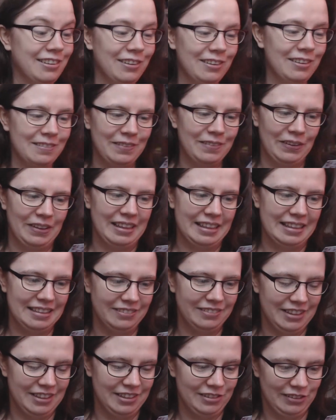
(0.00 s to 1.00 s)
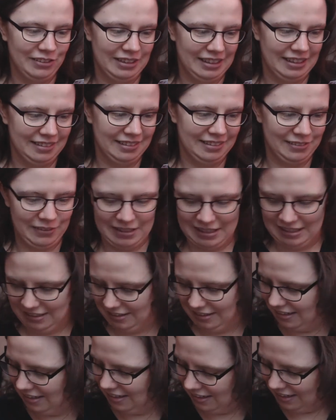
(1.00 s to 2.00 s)
show them both individually as
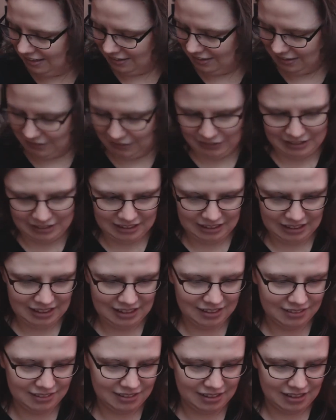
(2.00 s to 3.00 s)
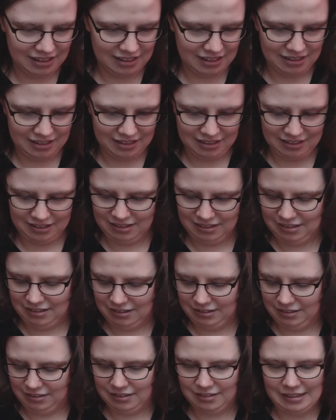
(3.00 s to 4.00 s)
well. So these
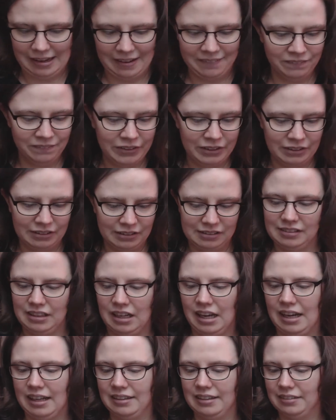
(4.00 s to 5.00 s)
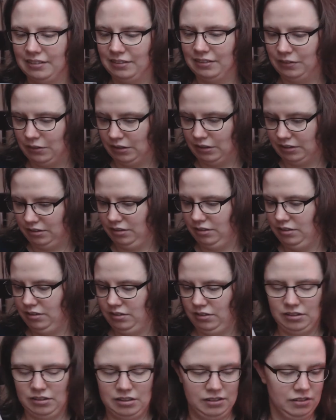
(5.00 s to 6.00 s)
are sample-sized
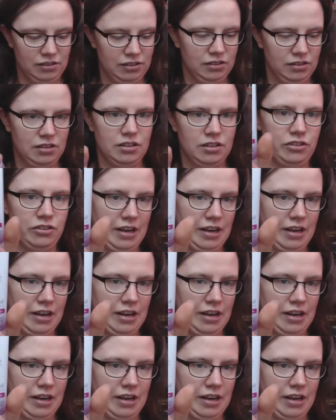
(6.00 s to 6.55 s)
ones. This is the